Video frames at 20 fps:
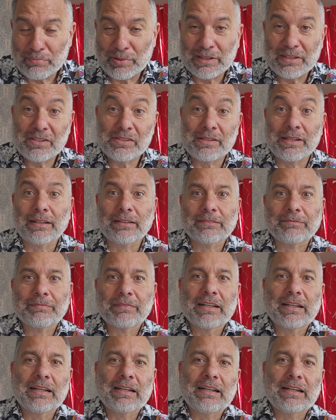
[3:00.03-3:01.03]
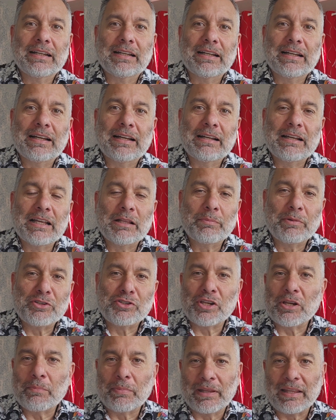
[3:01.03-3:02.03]
but still, it'll be
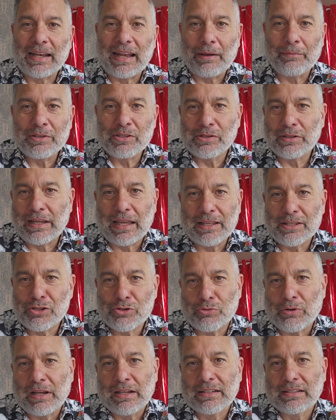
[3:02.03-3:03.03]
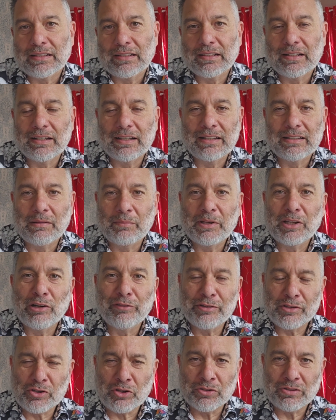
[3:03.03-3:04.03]
cheaper than having to get Trent in the middle
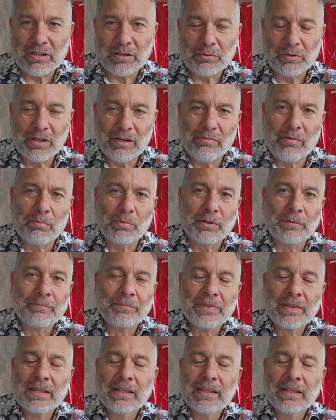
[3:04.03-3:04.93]
of his contract with Liverpool.